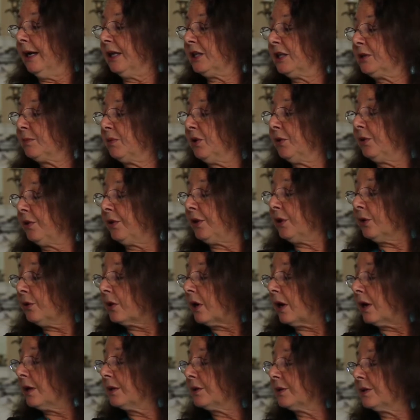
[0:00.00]
It's been
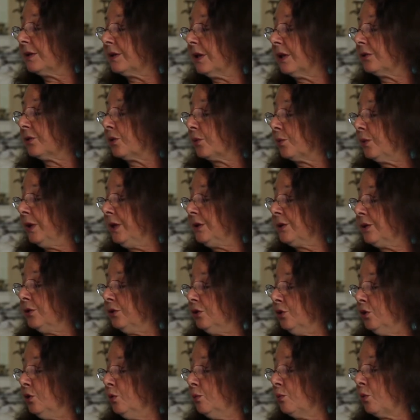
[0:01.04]
theorized that the
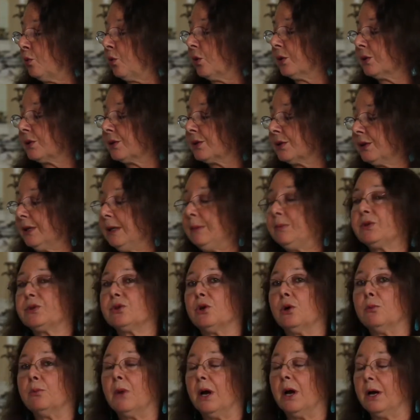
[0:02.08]
reason newborns sleep
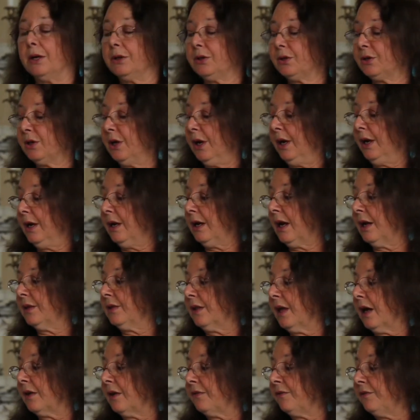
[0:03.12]
so much,
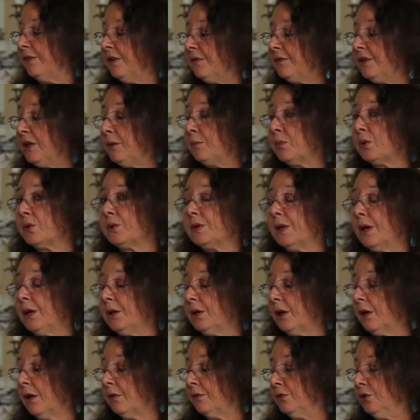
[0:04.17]
and that
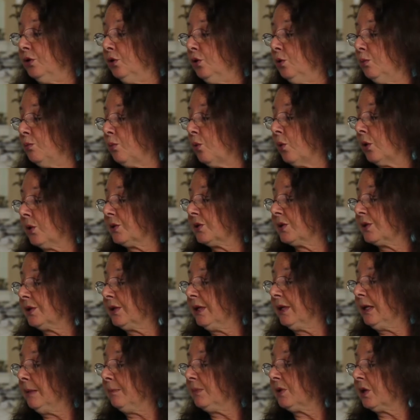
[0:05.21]
50% of newborn
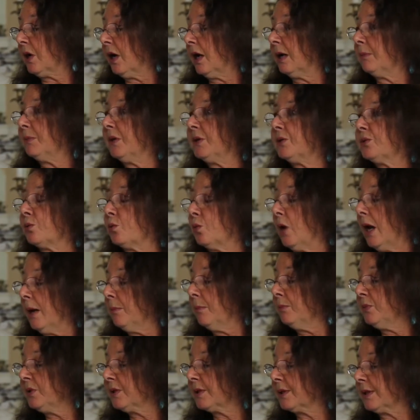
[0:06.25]
sleep time is
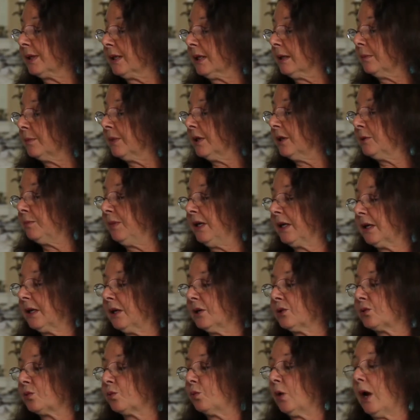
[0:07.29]
REM sleep, is
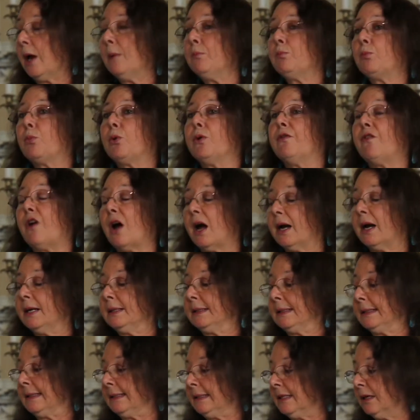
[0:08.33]
because REM
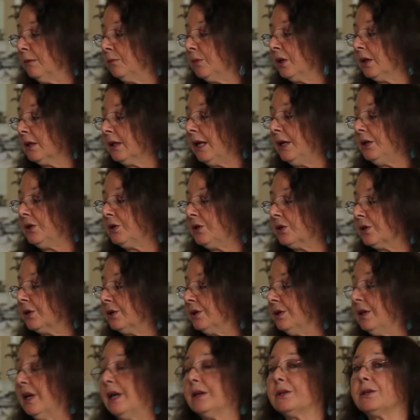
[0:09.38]
provides
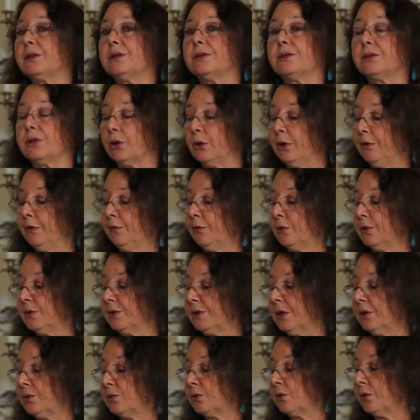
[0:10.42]
stimulation necessary for
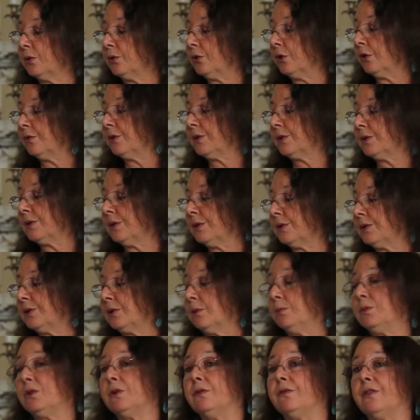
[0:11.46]
central nervous
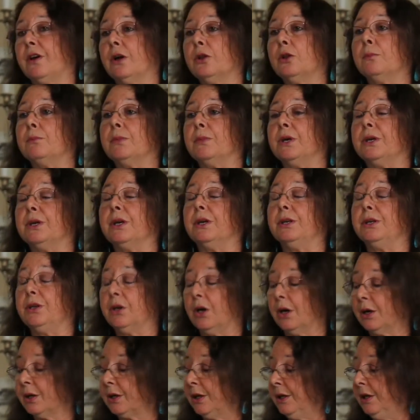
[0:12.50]
system development in
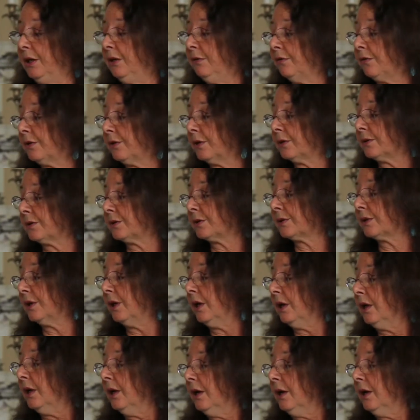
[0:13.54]
young infants.